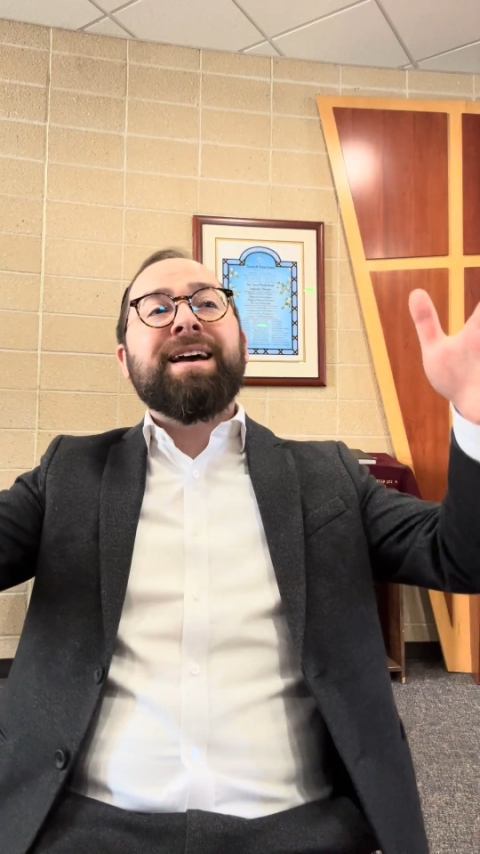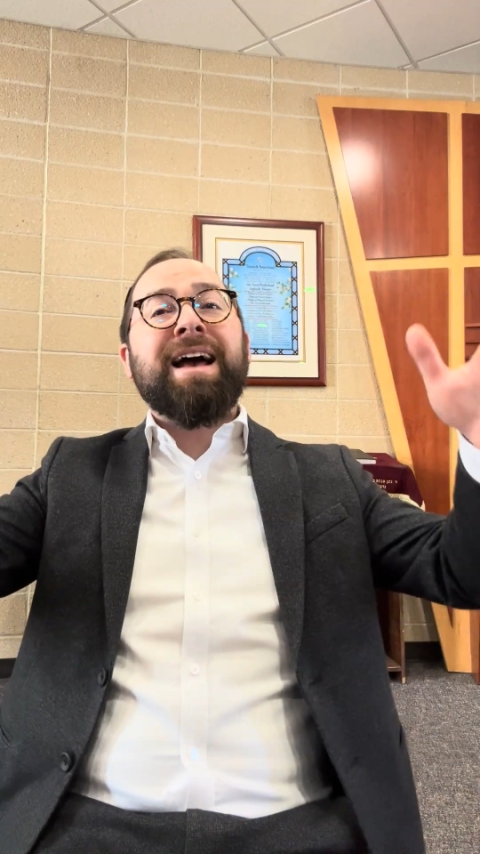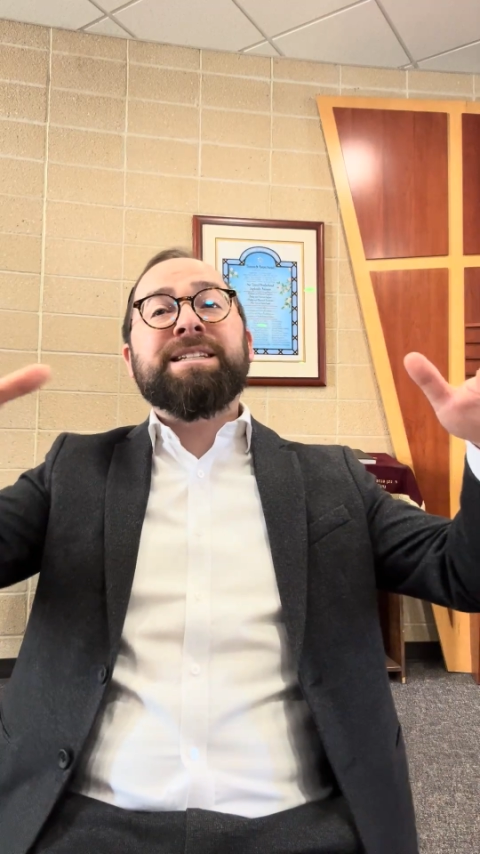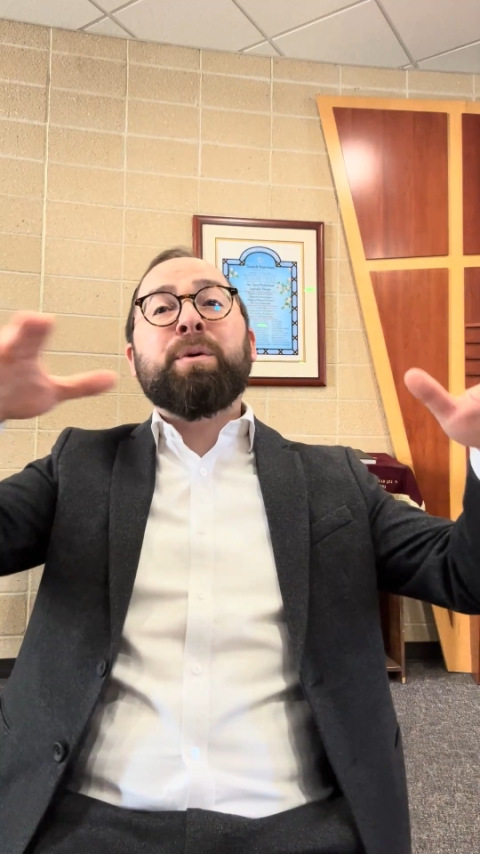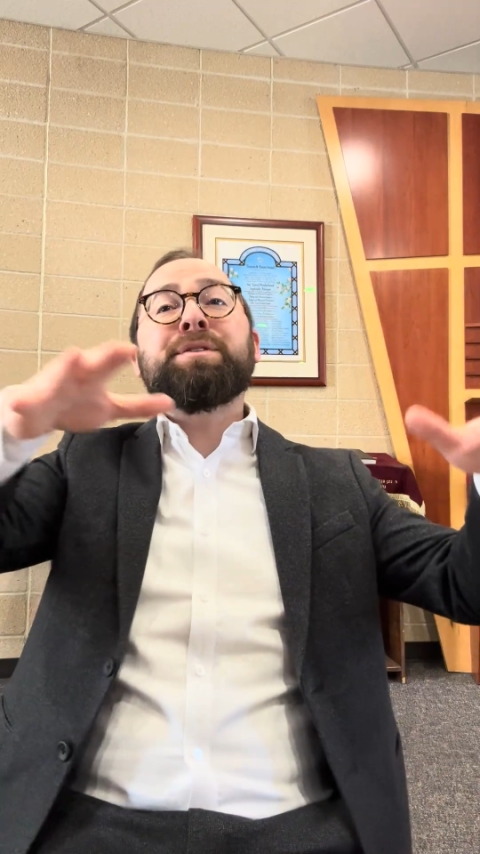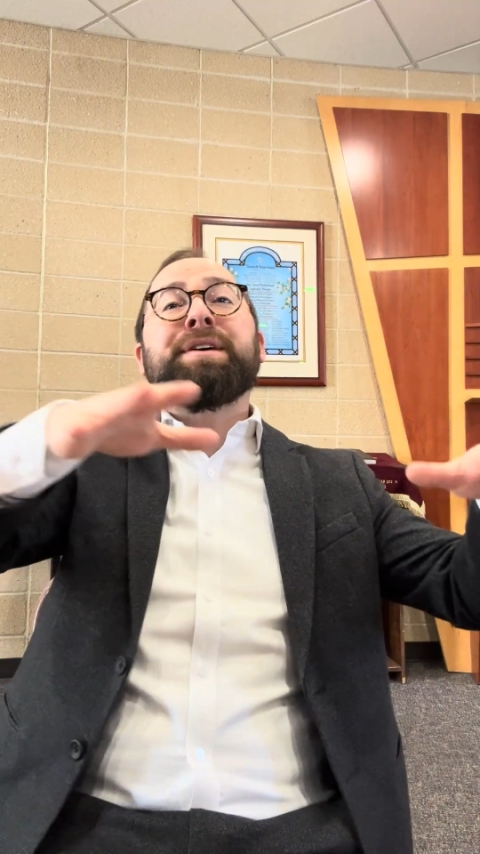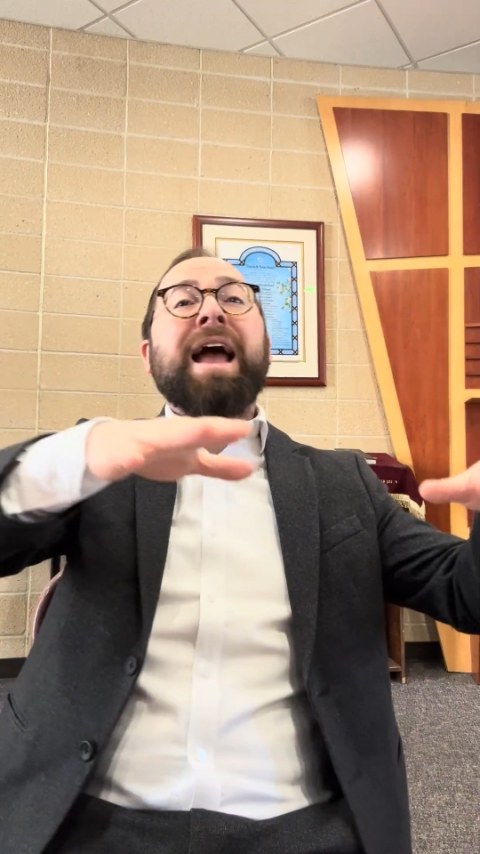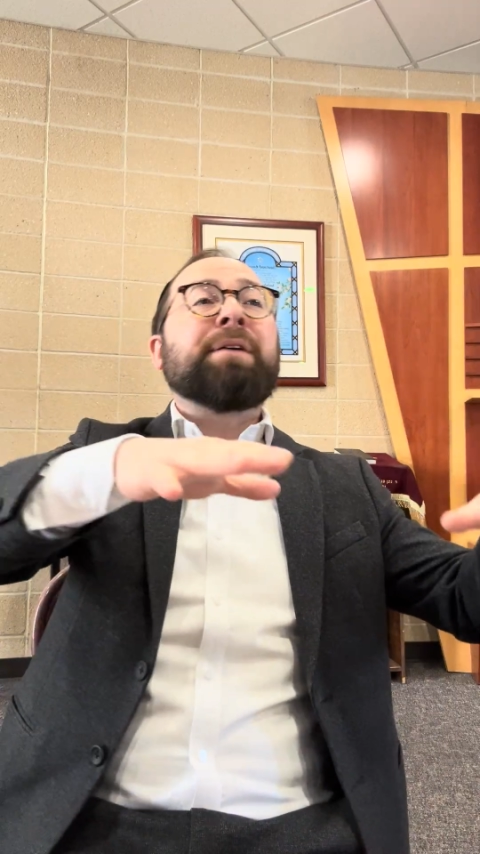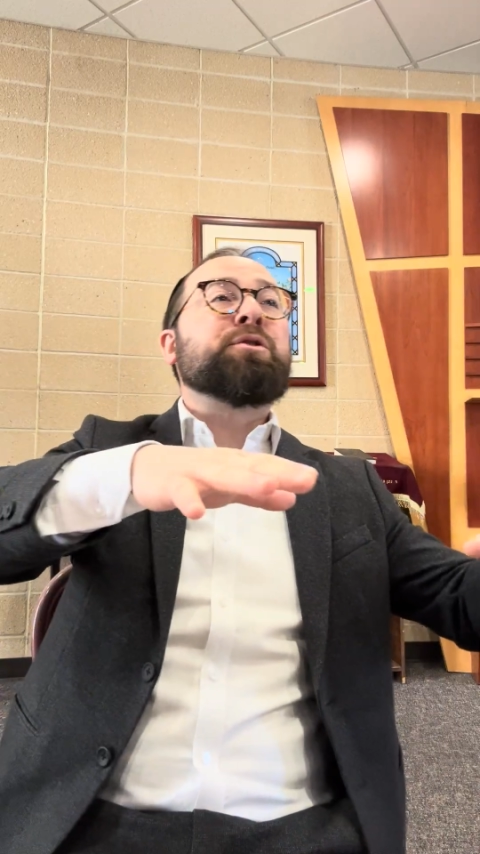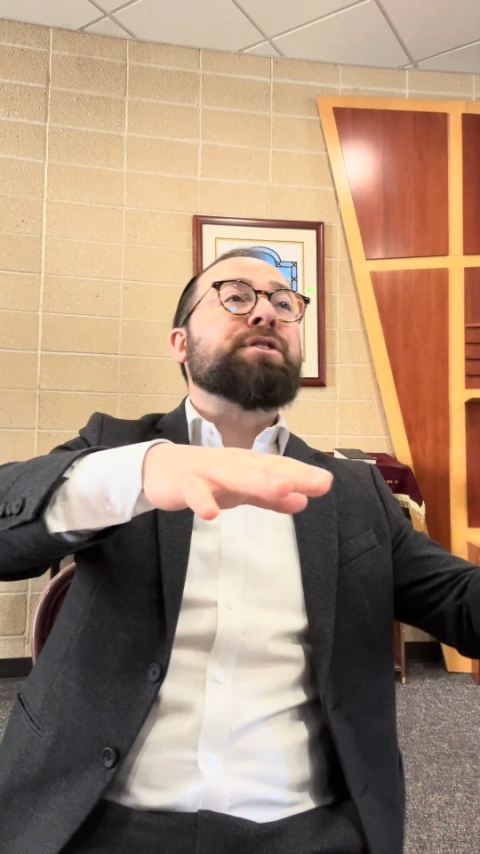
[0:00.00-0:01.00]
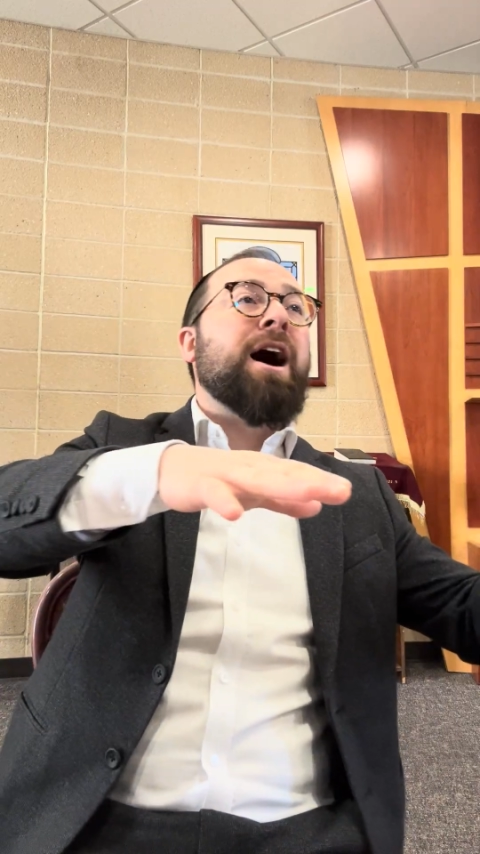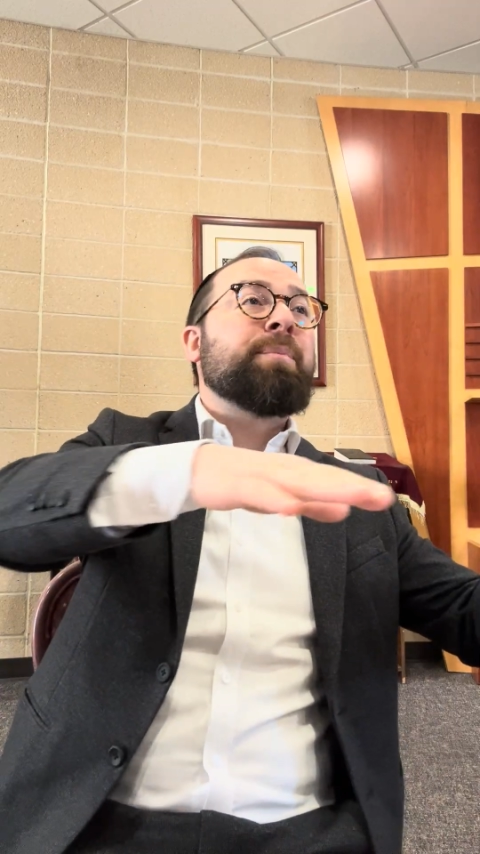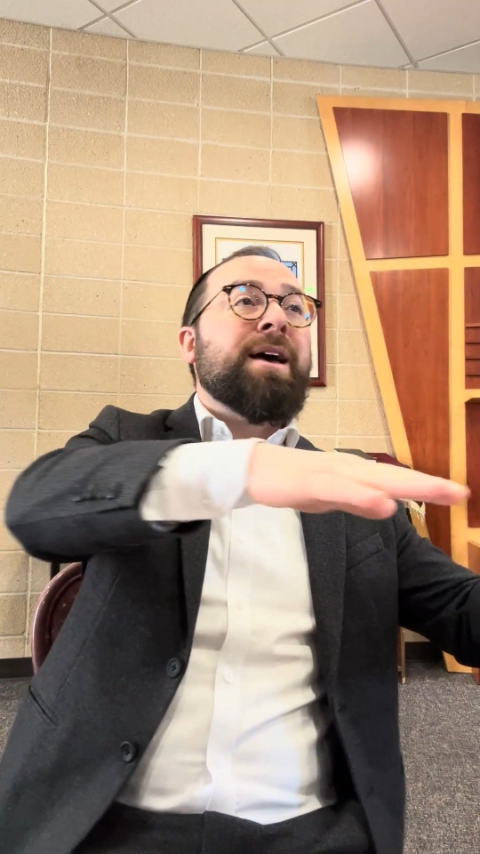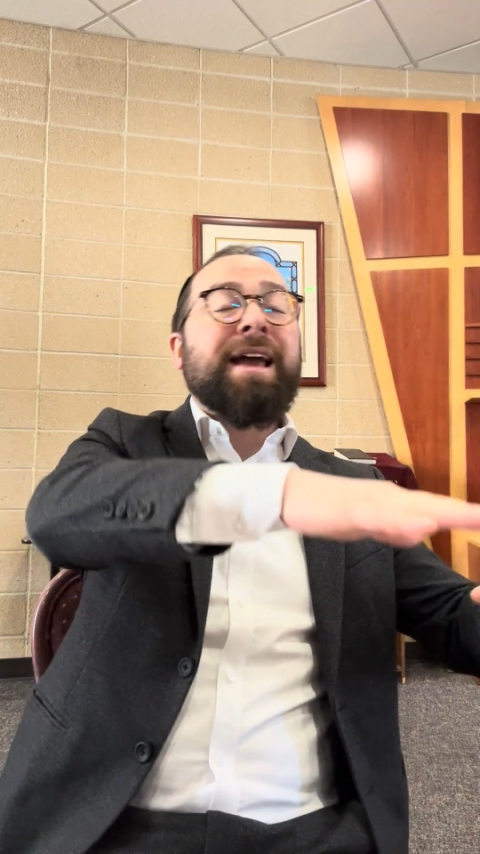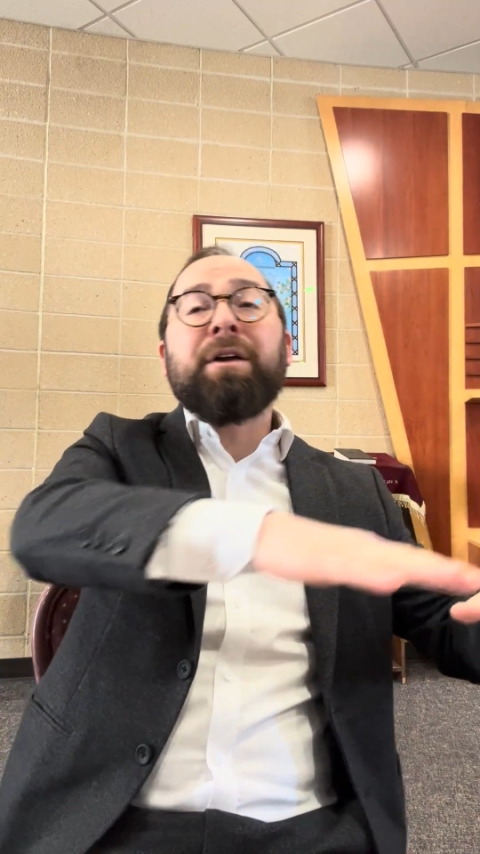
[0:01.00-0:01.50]
as opposed to
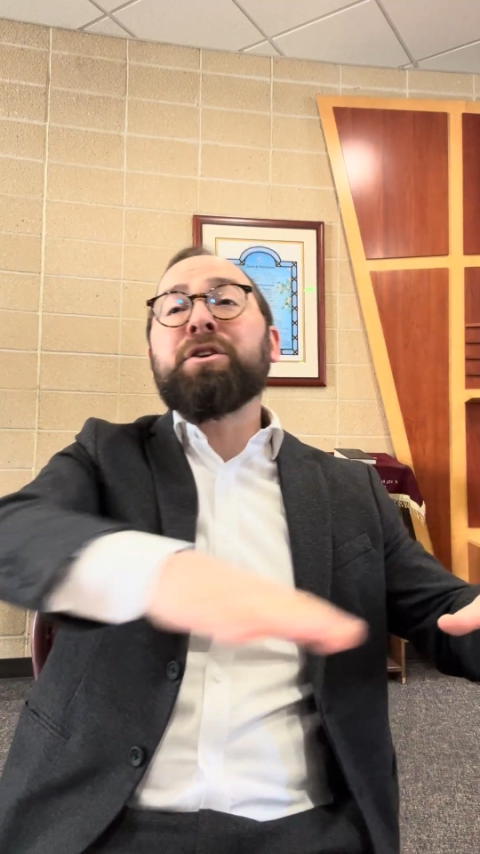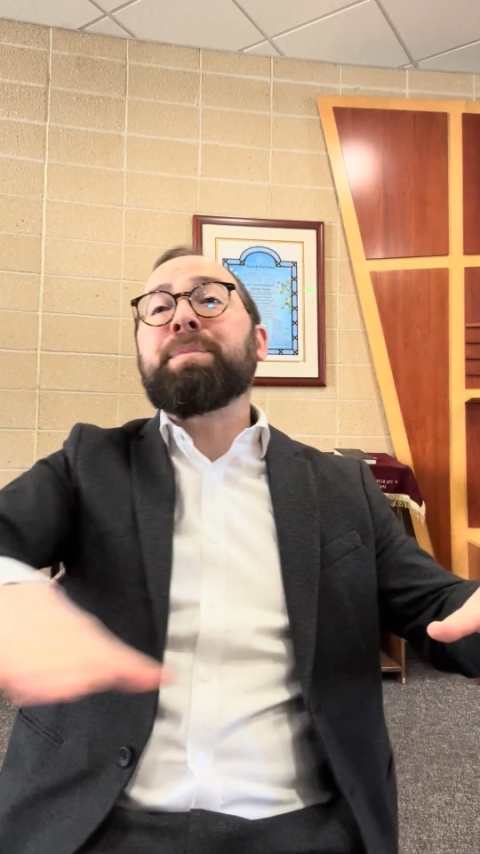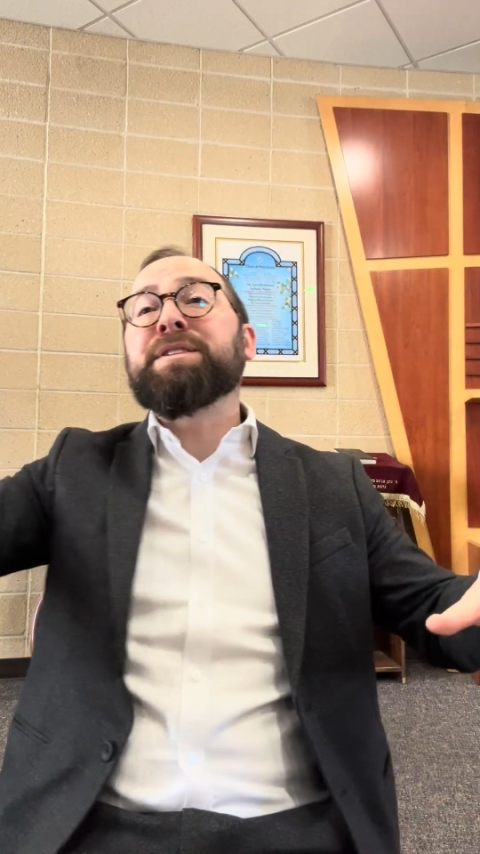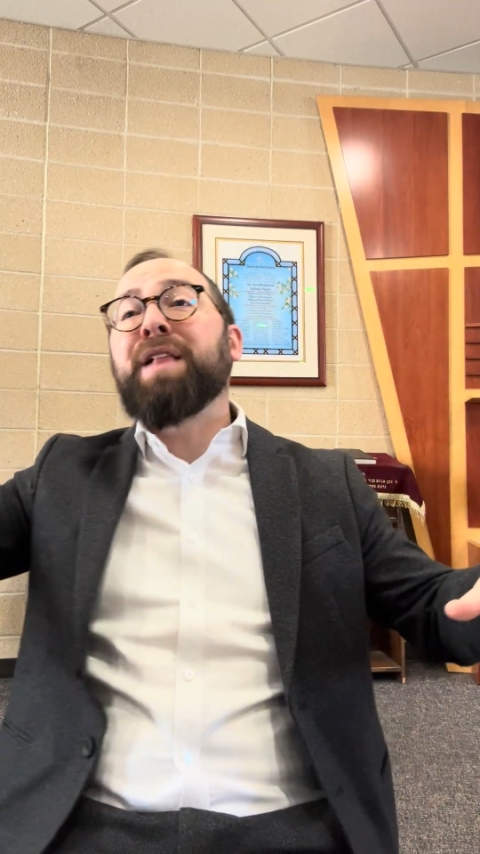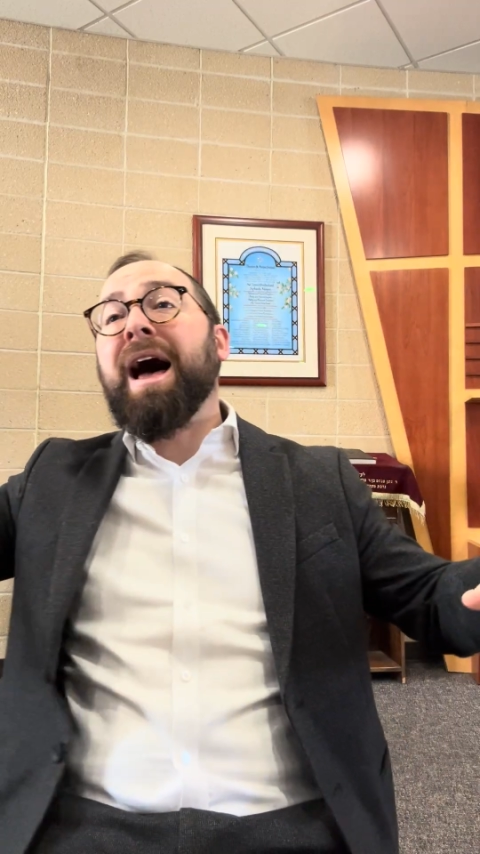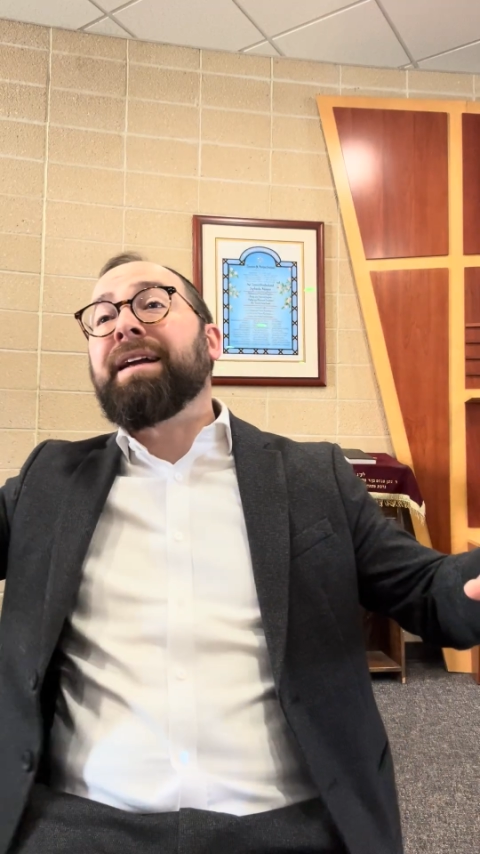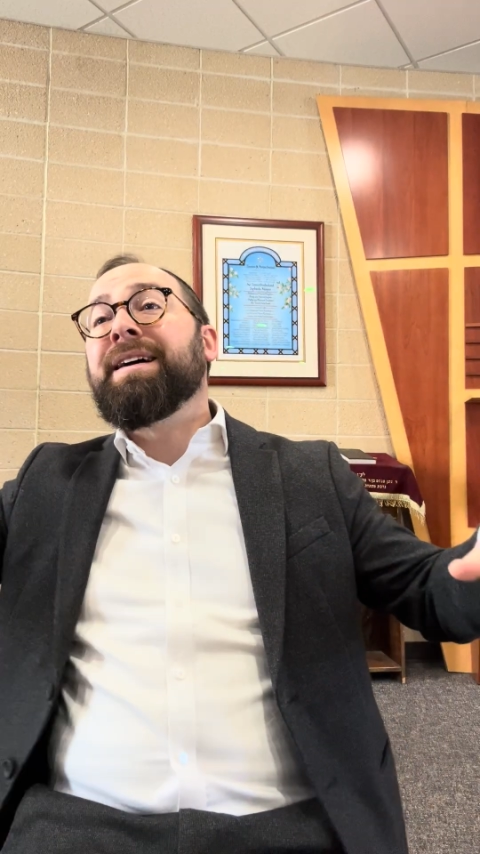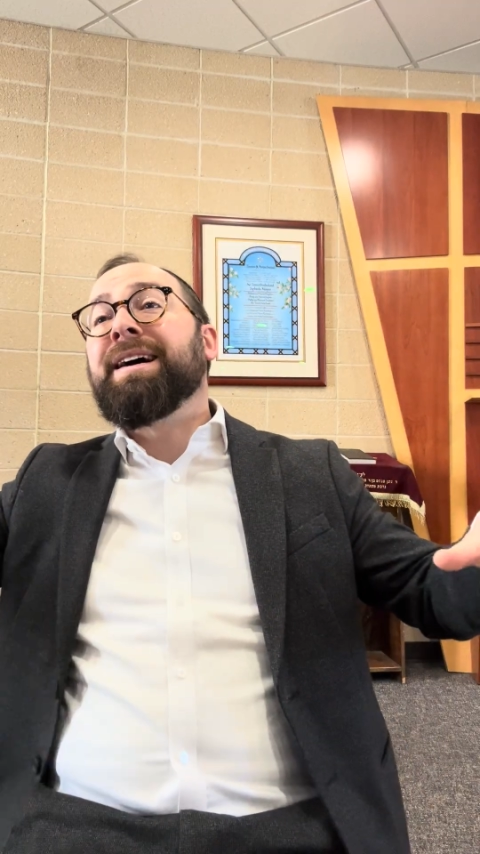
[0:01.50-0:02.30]
countertop is flat.